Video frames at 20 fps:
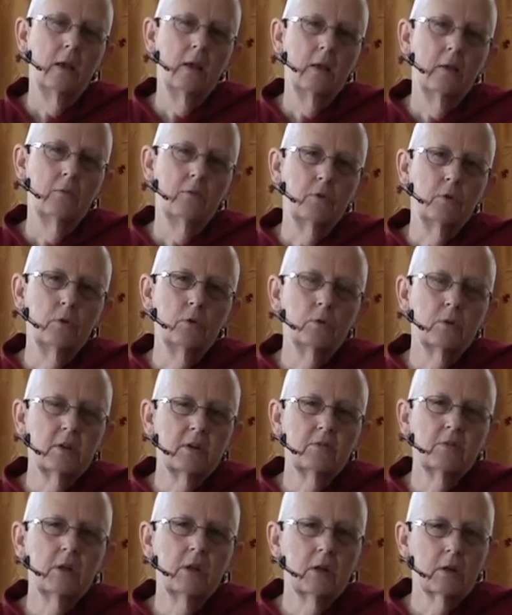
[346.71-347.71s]
If you
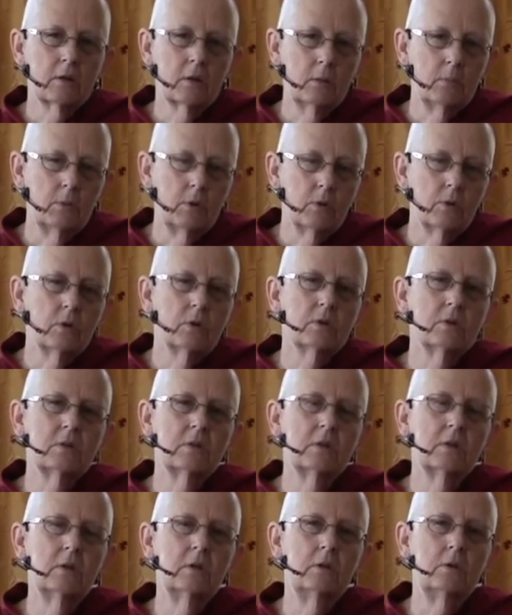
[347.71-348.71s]
live in a
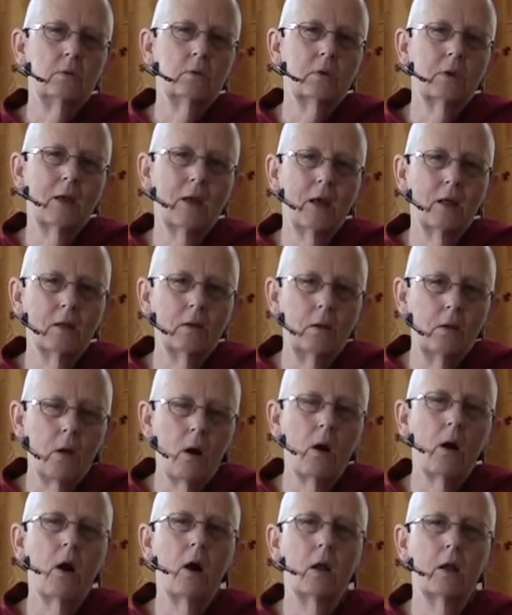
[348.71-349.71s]
community, you
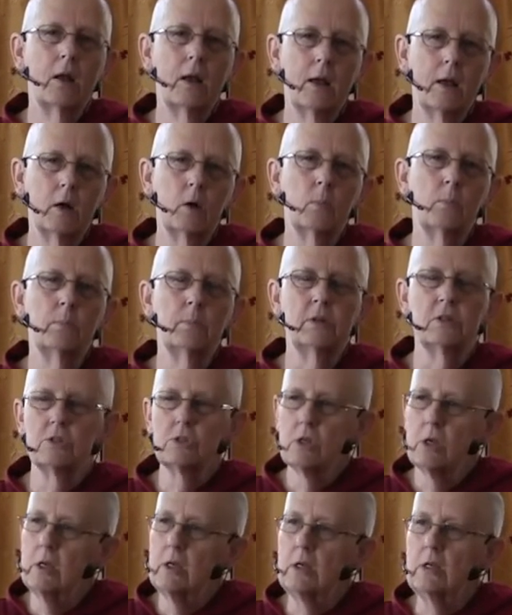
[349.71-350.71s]
cannot help but
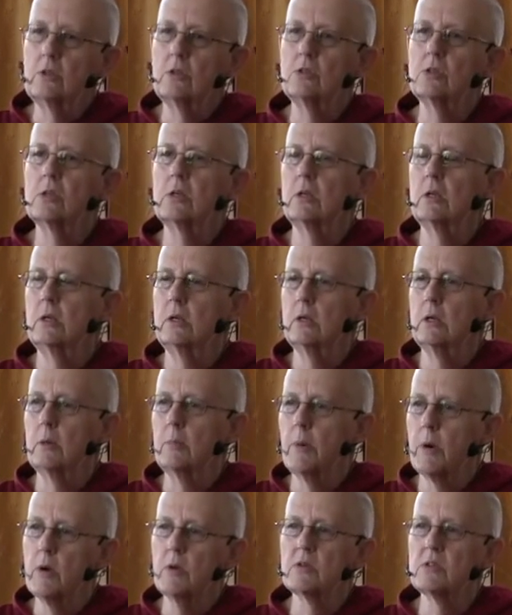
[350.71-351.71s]
change in
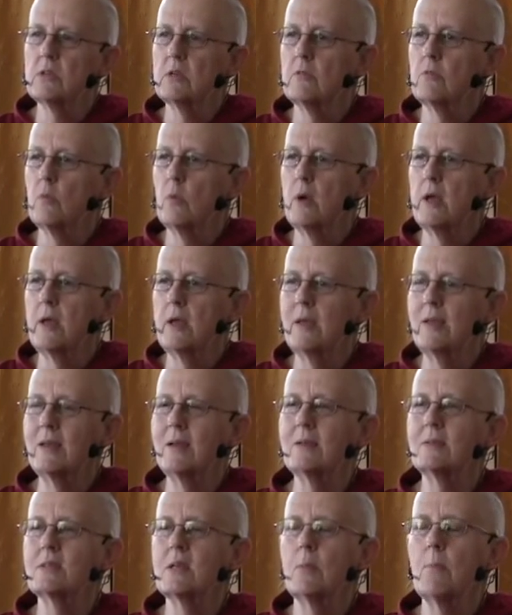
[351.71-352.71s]
a positive way.
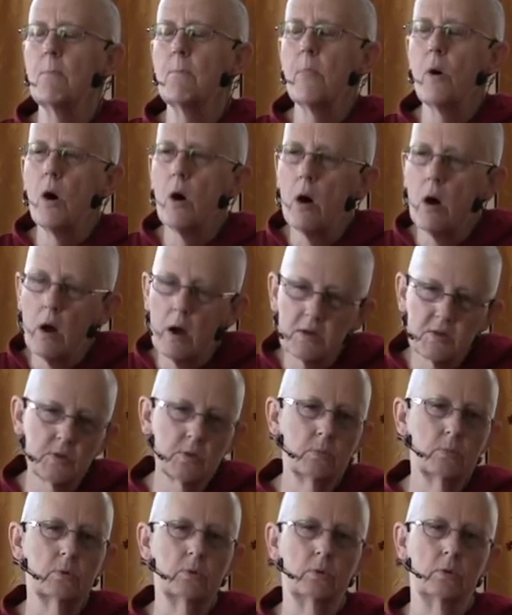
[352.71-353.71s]
It is
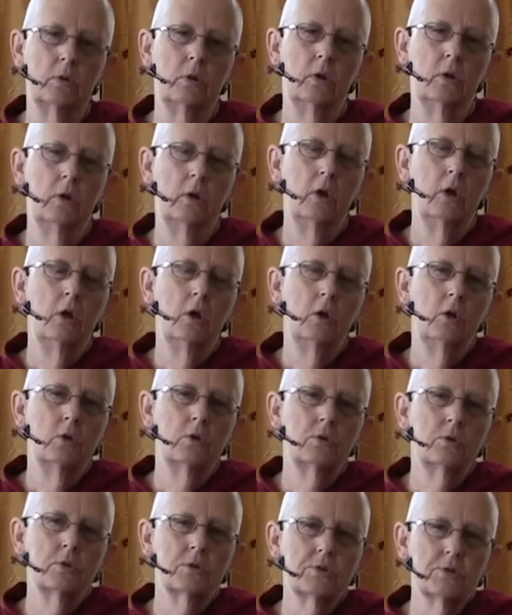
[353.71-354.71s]
impossible
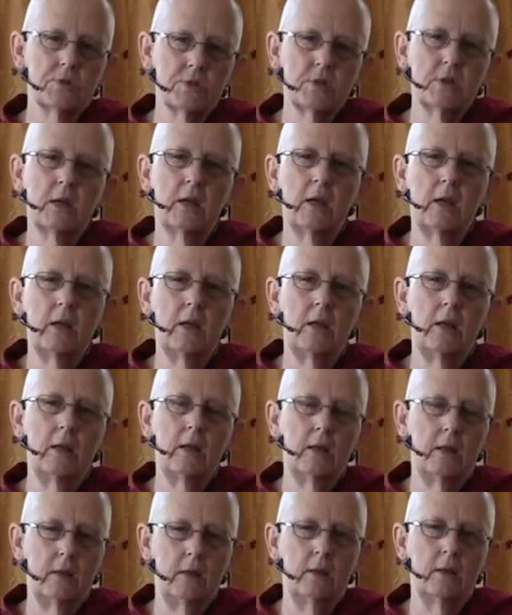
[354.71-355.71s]
to
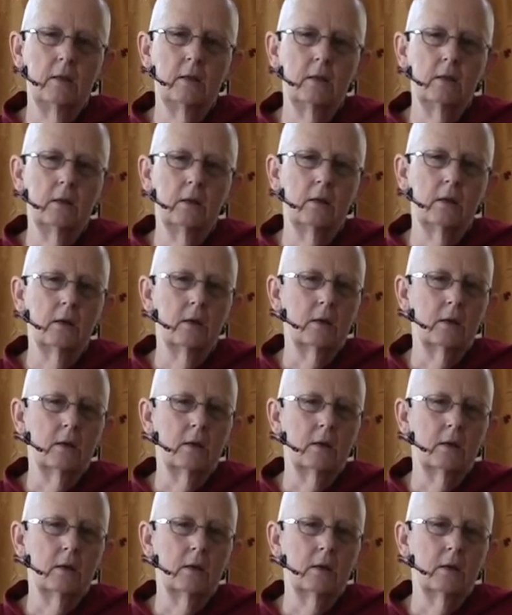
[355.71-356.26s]
stay in